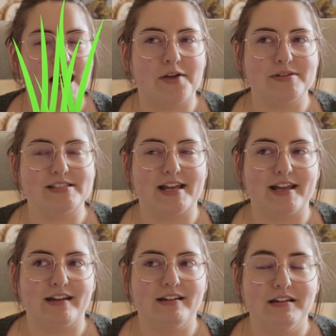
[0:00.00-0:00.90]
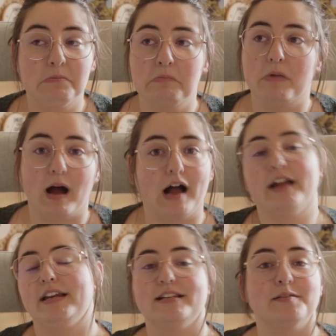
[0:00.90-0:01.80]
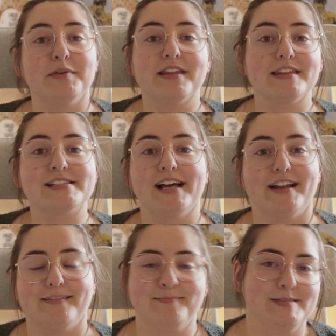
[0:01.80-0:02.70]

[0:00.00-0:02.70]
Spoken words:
I was like, I need to be in the sun.